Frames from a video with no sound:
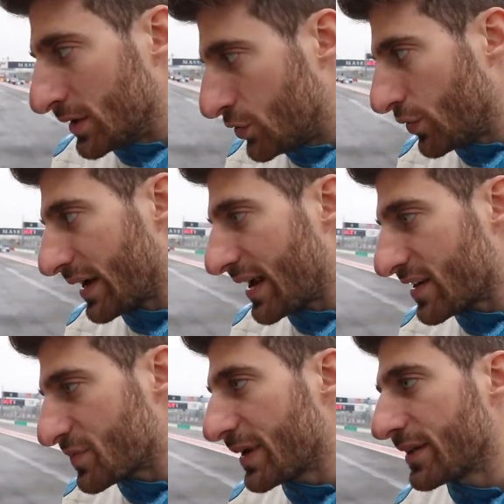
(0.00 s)
to
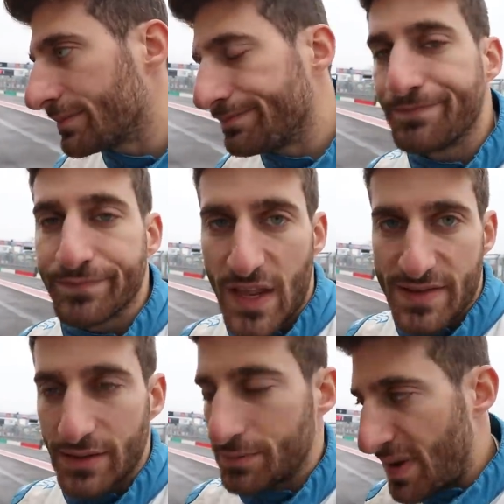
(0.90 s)
regain speed.
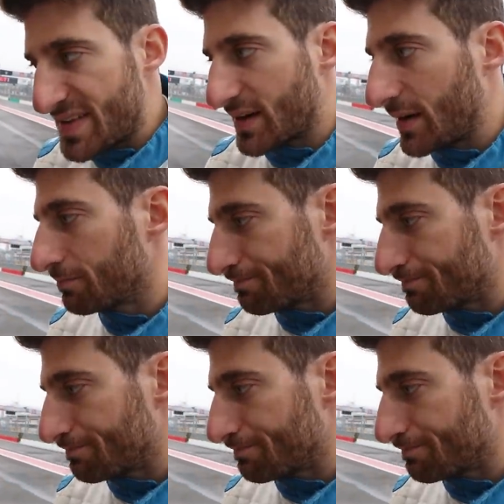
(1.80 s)
That's it, basically.